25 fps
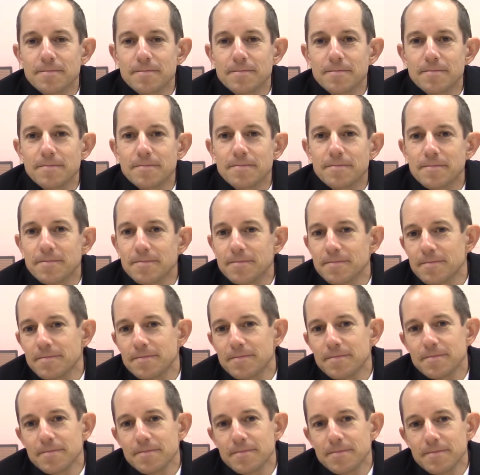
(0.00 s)

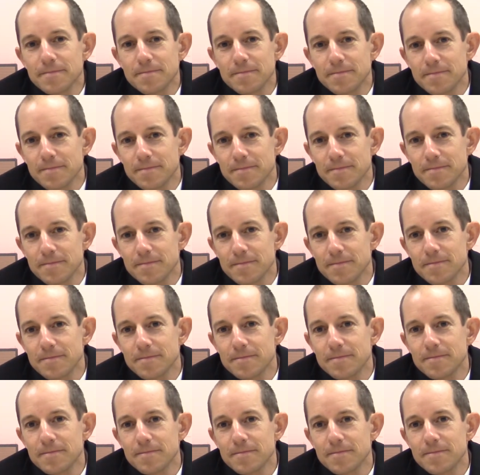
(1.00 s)

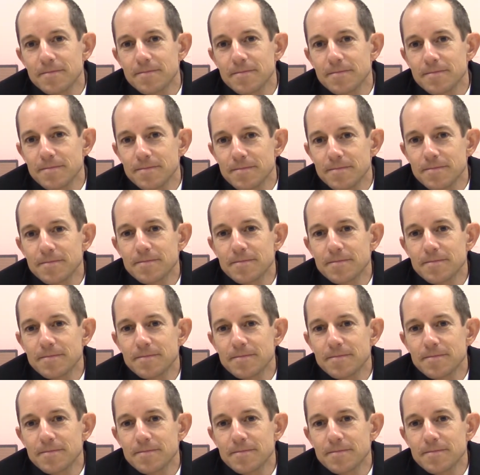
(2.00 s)
This person isn't speaking.